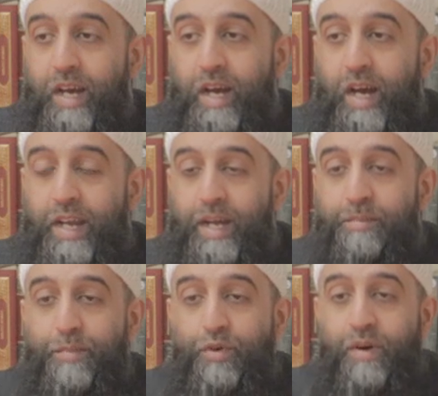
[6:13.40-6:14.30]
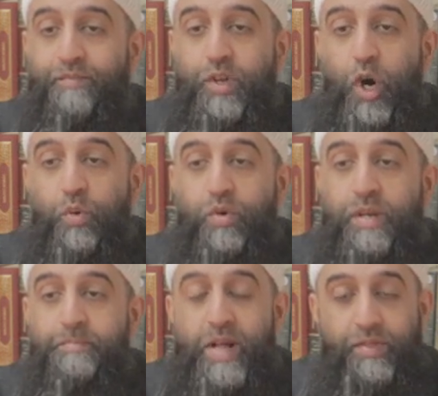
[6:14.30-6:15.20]
uh, a number of
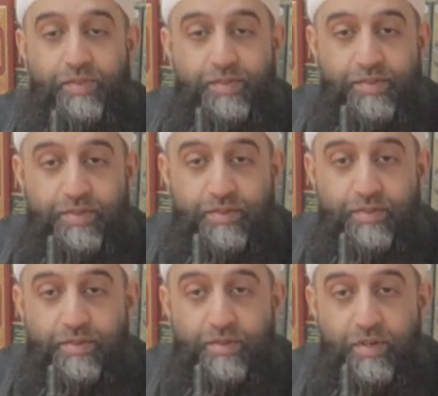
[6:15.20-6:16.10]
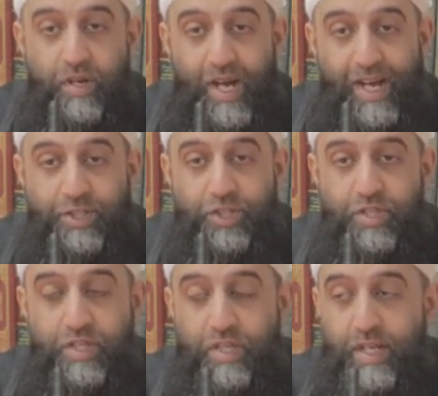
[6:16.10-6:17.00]
known months.
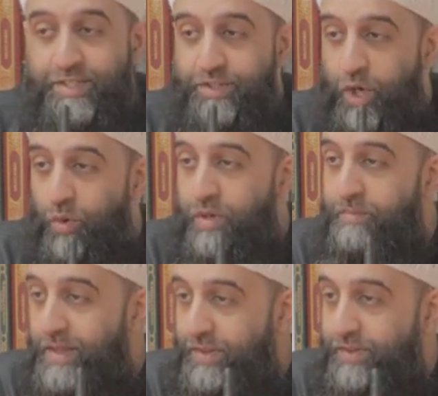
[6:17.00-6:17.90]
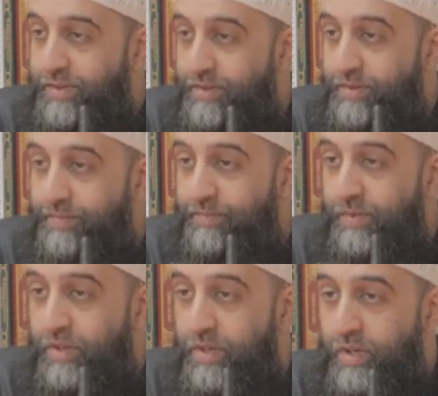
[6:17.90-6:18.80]
Hajj is known months.
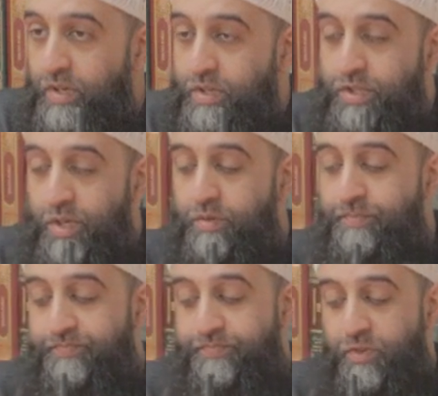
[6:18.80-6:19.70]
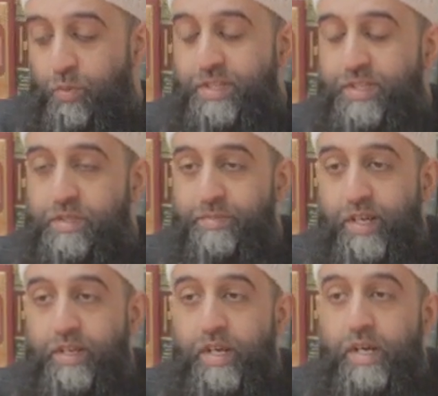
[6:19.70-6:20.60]
So, what does this
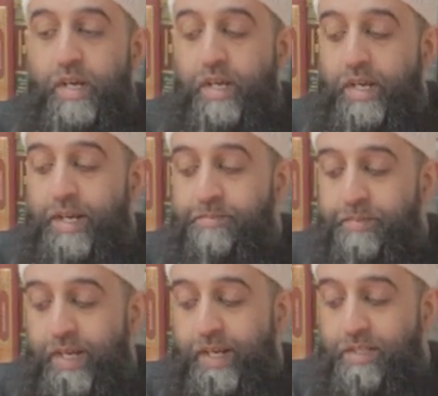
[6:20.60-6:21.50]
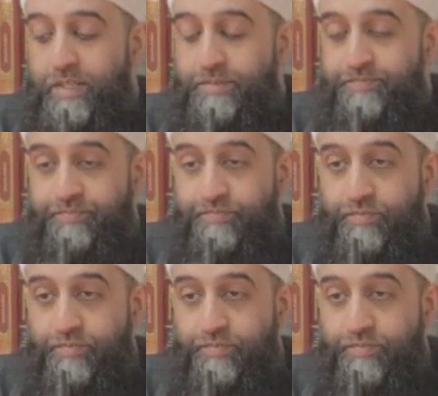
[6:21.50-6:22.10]
mean? It means